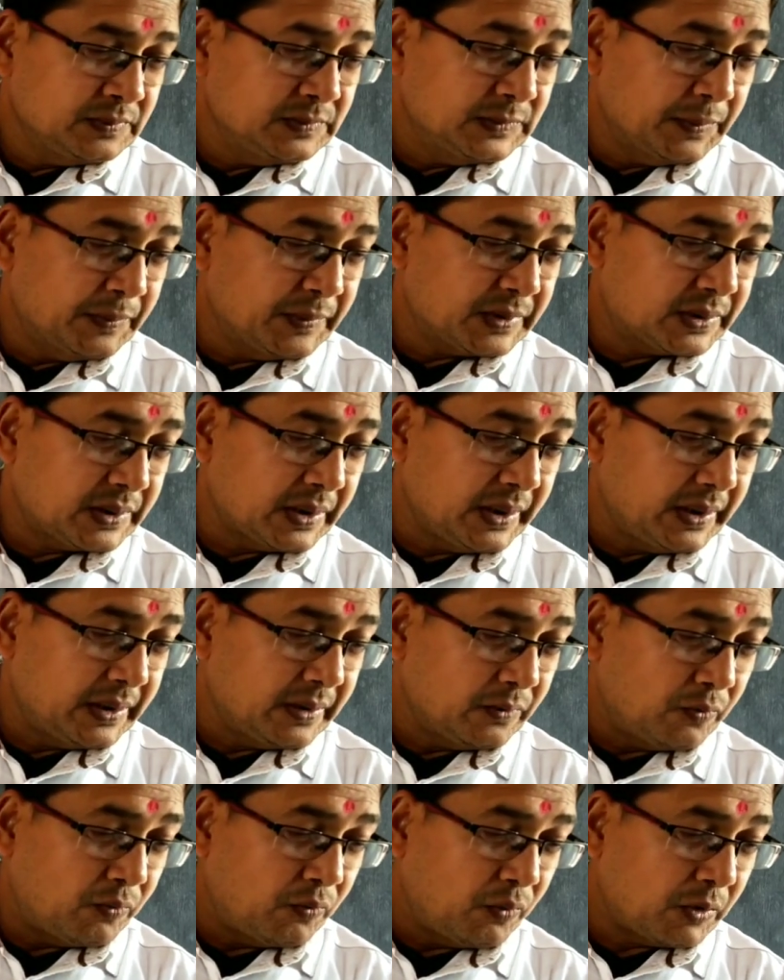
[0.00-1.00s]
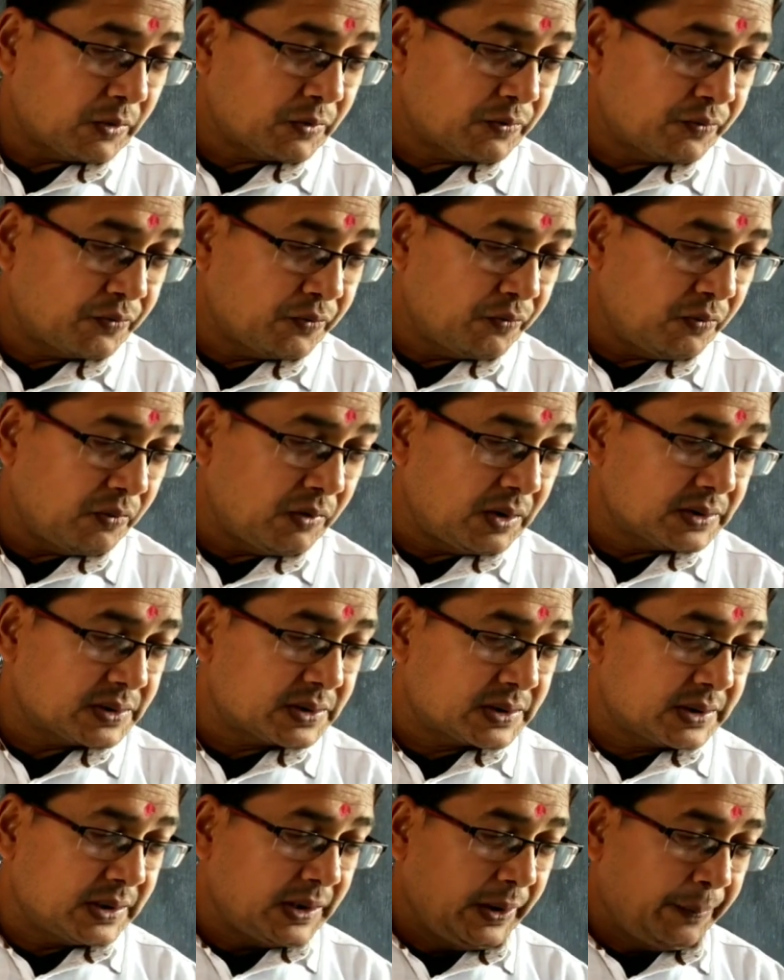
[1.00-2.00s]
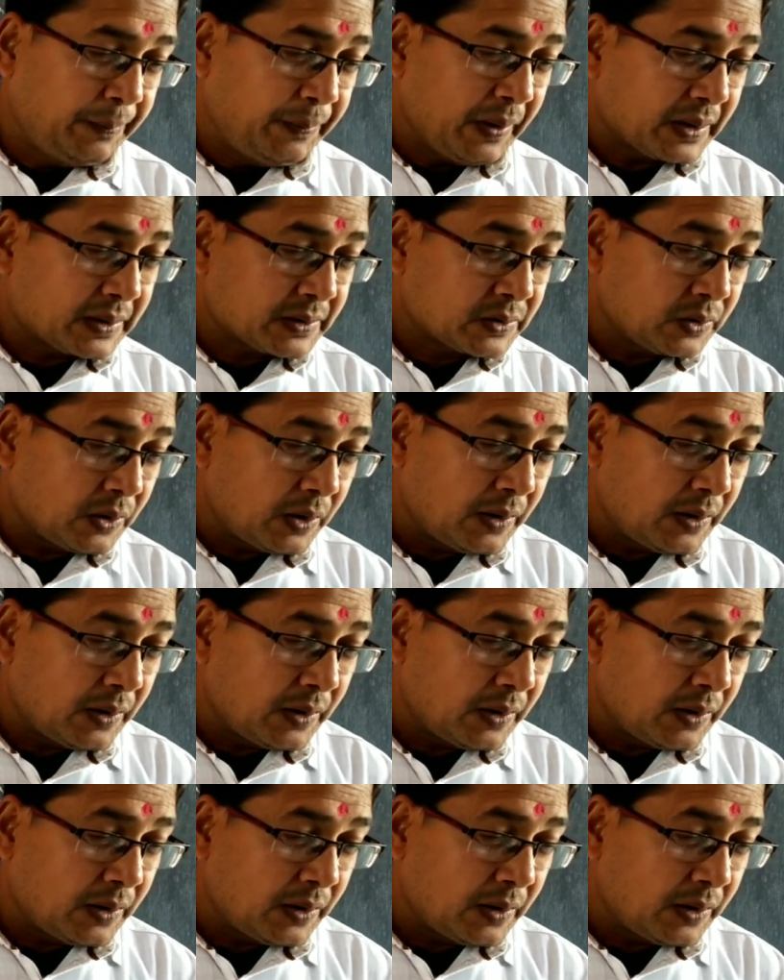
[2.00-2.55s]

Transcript: Number three, what was effect